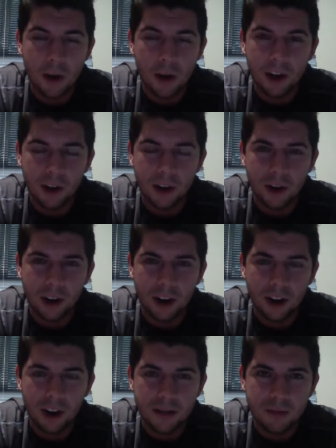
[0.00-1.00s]

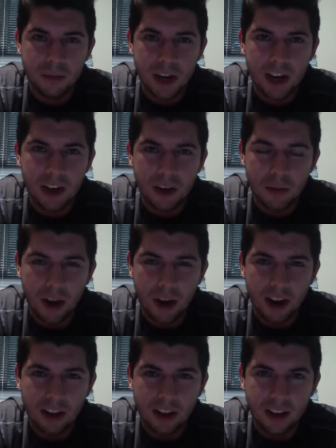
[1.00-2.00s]
or media
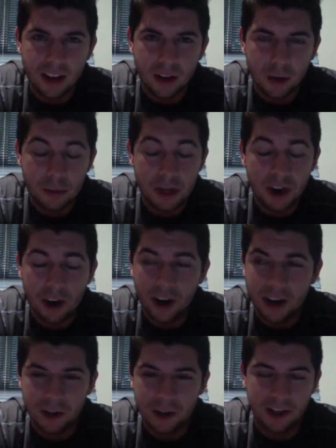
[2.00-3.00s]
by the or PR, I
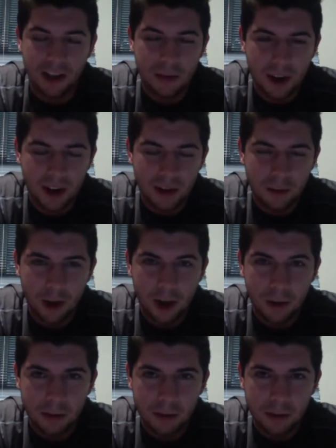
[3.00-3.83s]
should say, by the Rams.